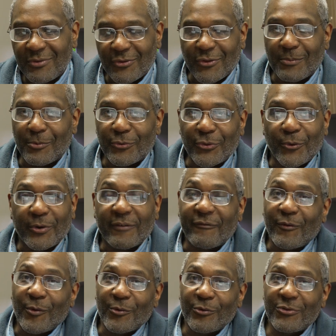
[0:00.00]
December
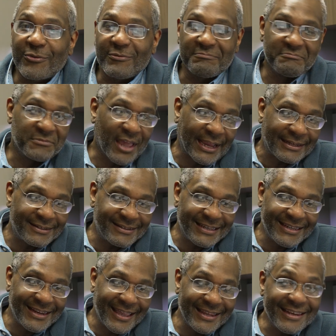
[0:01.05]
31st,
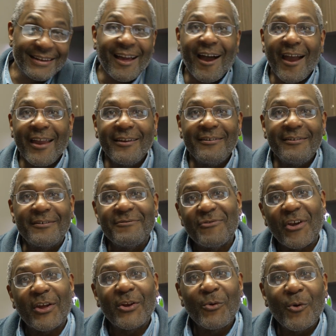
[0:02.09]
1989,
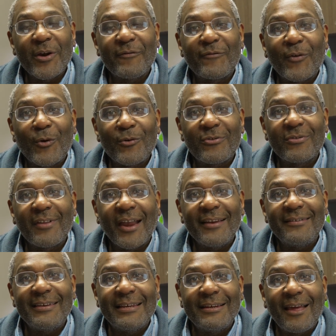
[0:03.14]
January 1st,
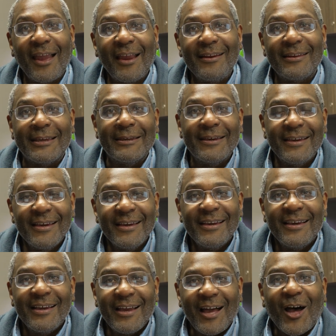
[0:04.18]
1990.
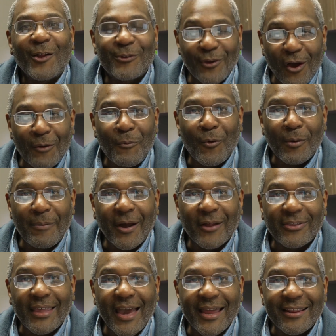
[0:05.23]
I'll talk more
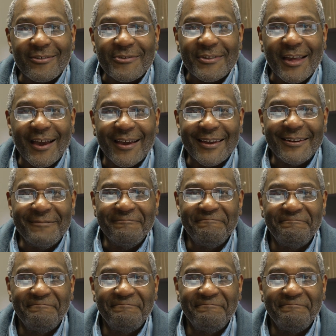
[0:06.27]
about that inside.